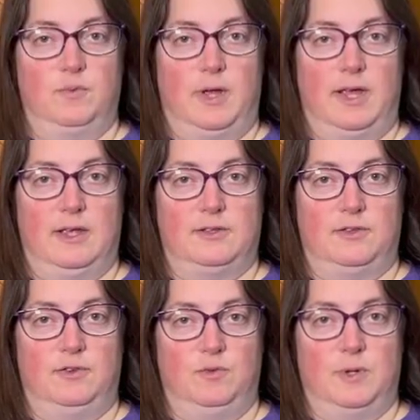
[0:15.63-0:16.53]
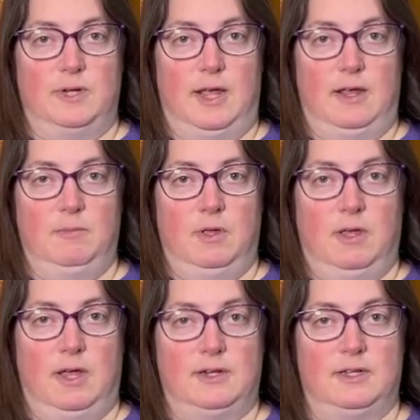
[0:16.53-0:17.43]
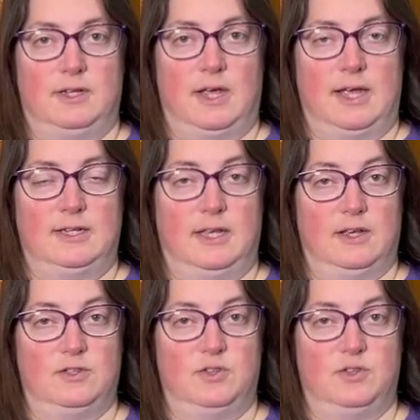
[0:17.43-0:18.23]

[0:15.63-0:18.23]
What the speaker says: way is a human name, and to get ideas,